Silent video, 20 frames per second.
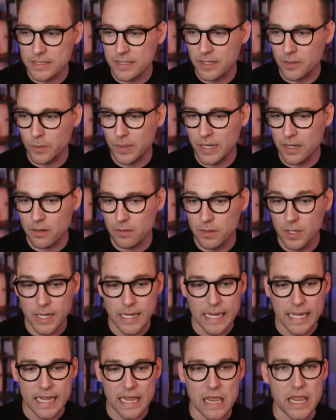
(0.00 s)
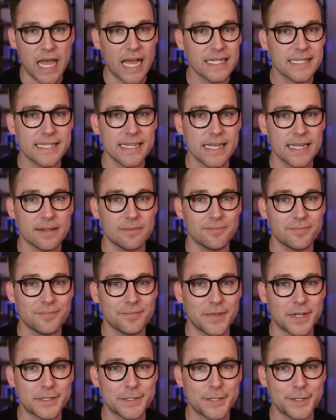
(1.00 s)
There we go. That's it.
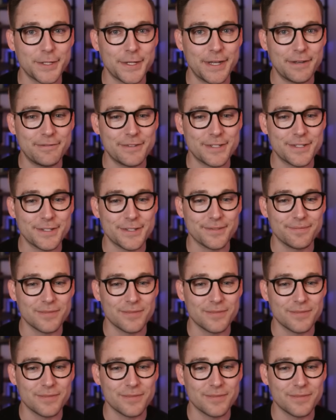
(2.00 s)
That's all you have to do.